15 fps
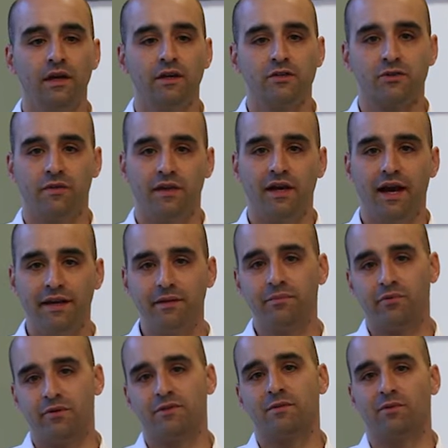So the guiding
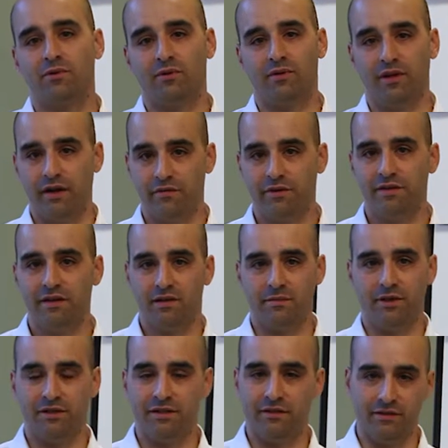principle on everything I'm going
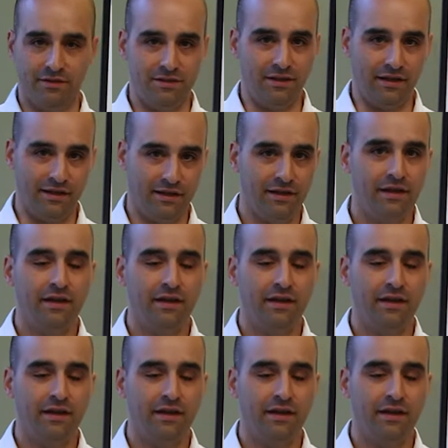to tell you today